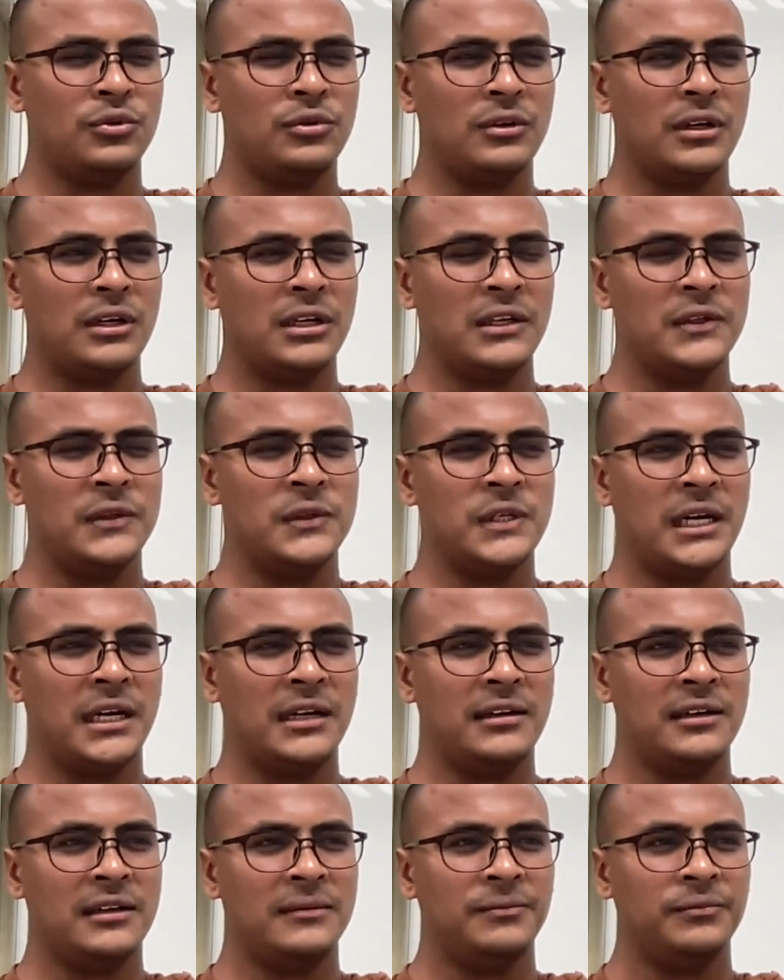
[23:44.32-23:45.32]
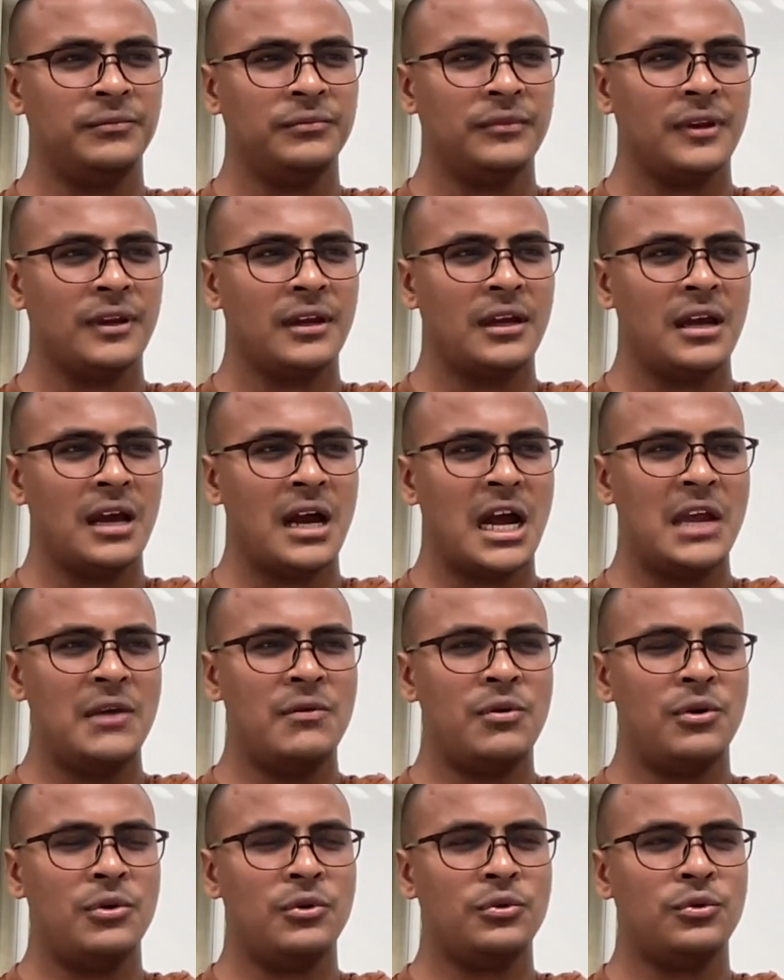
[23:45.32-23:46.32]
he said, I
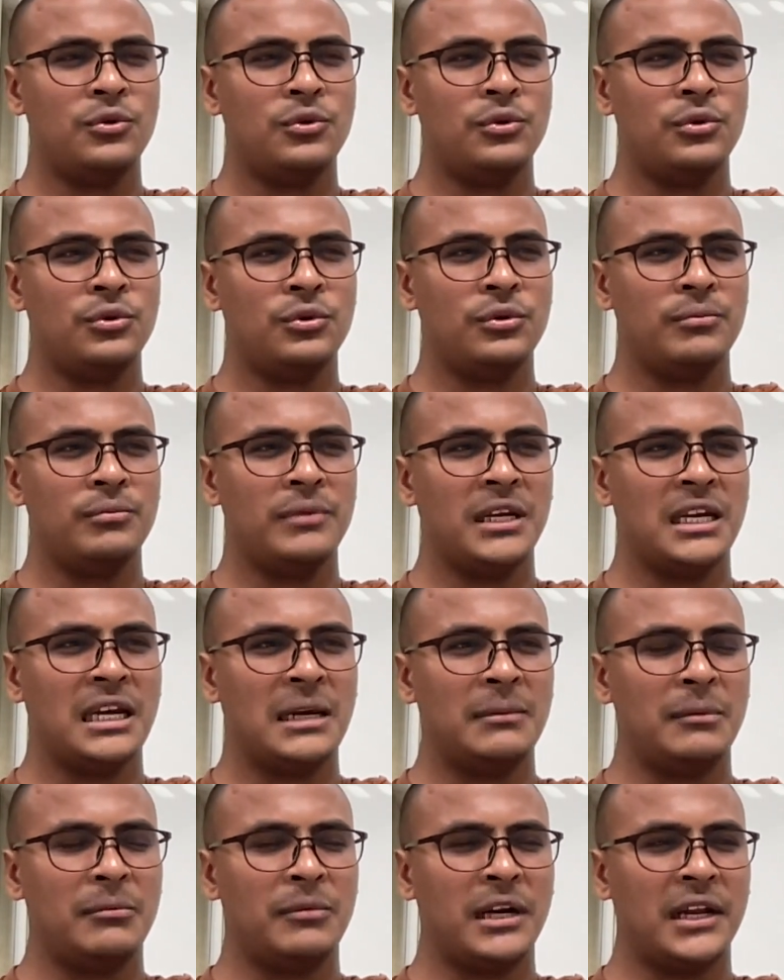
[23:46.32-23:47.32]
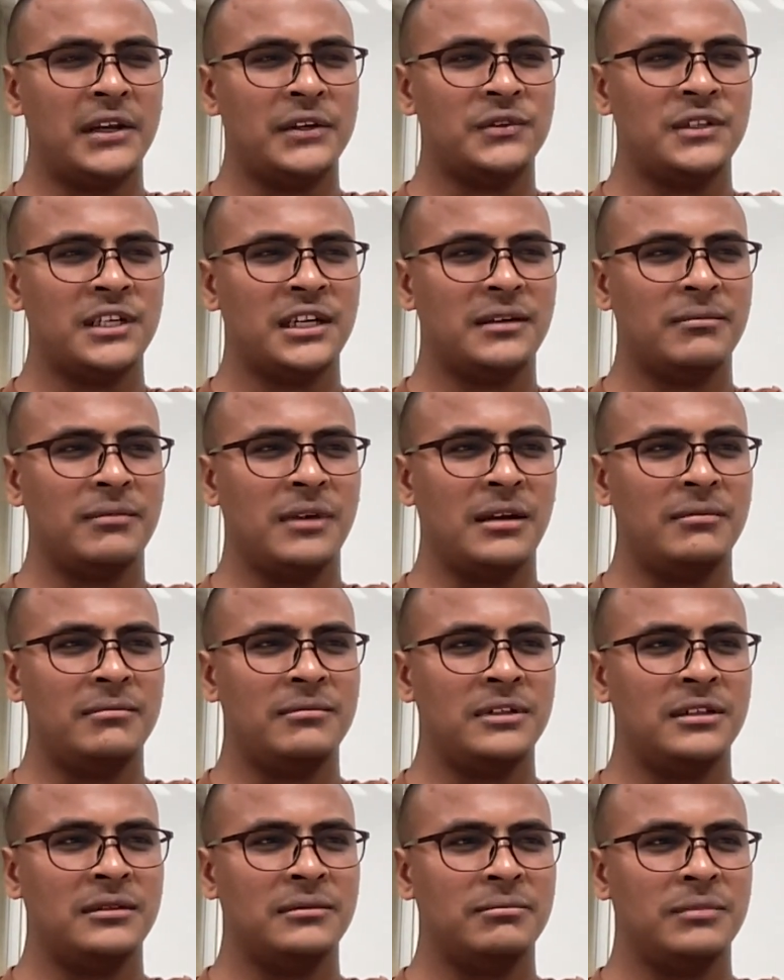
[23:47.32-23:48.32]
want to become a monastic
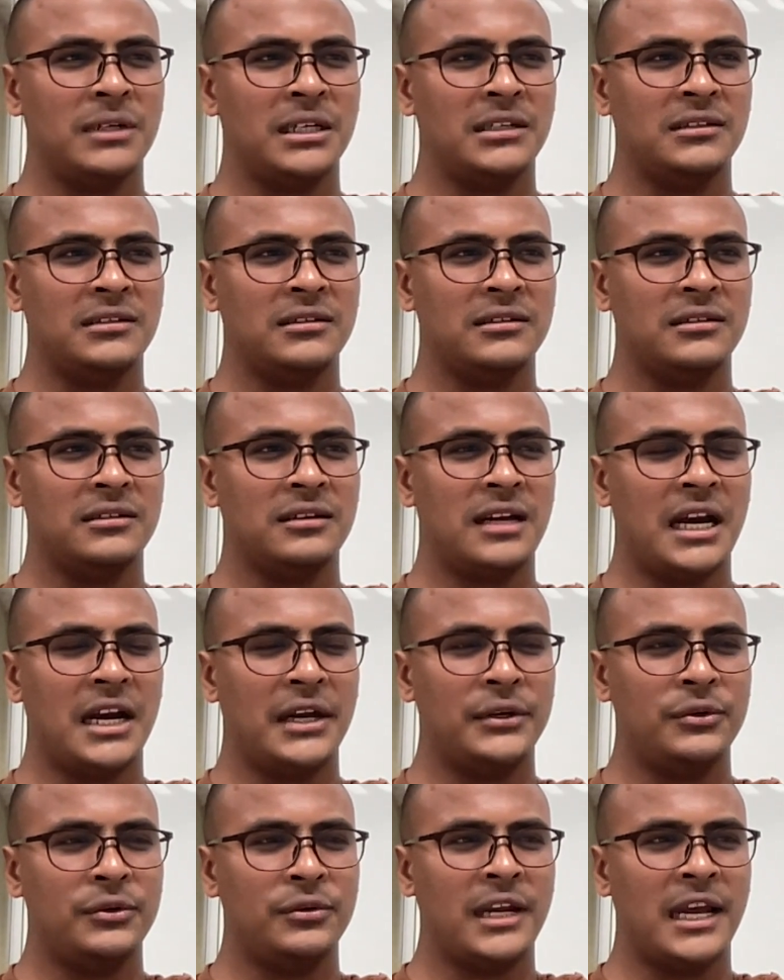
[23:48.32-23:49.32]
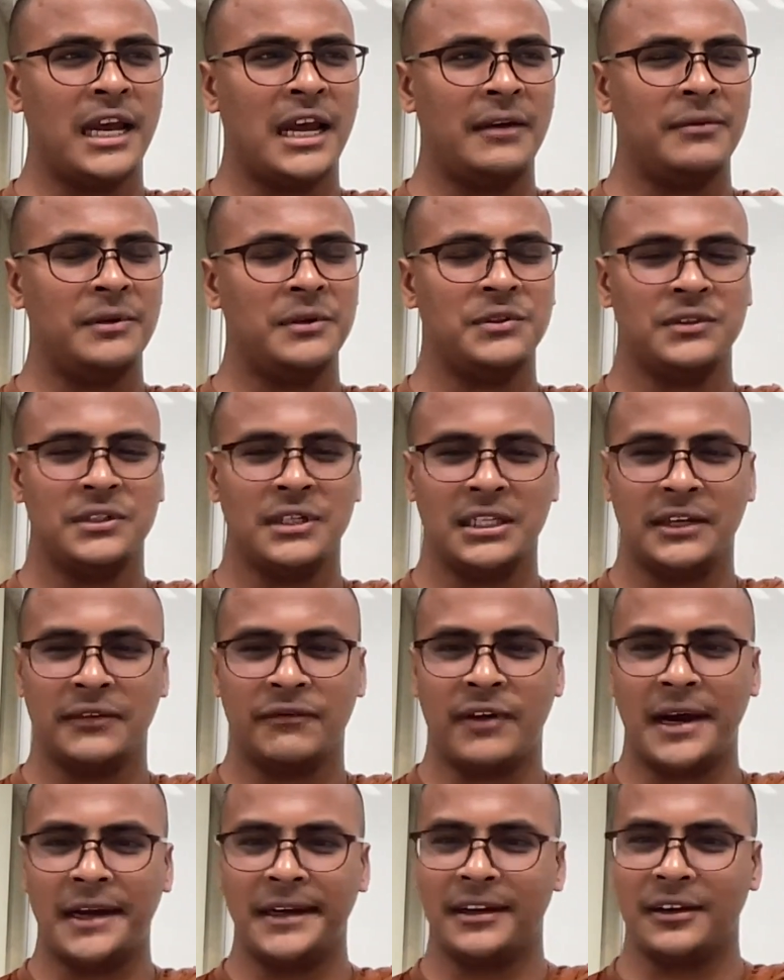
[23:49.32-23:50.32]
member, but I don't have still the
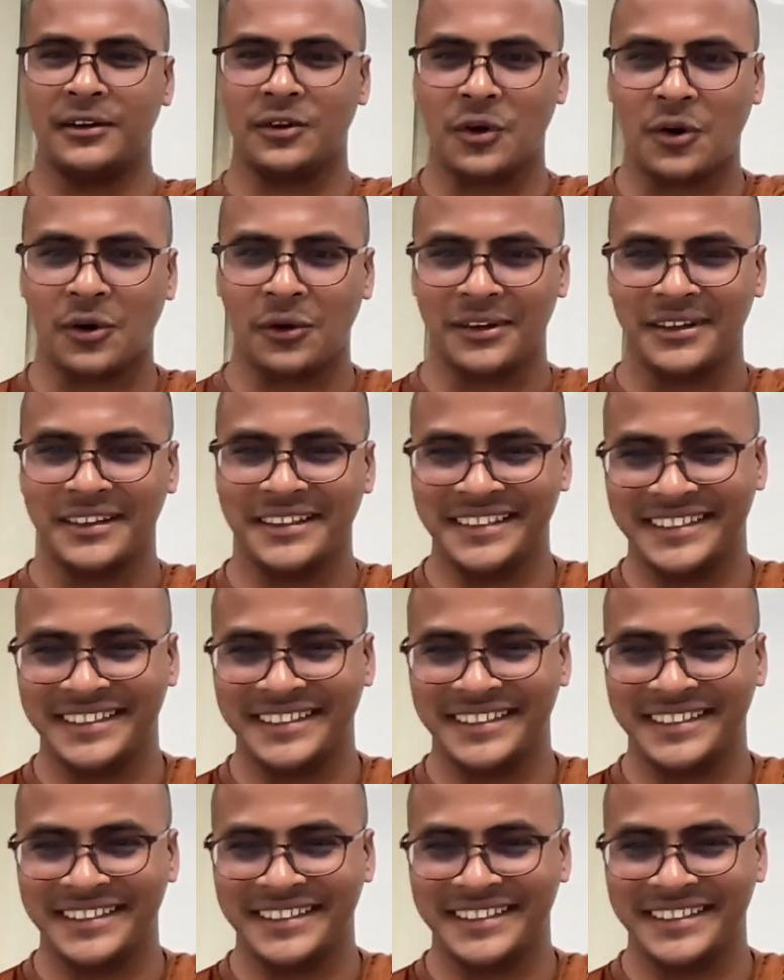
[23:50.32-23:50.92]
final call.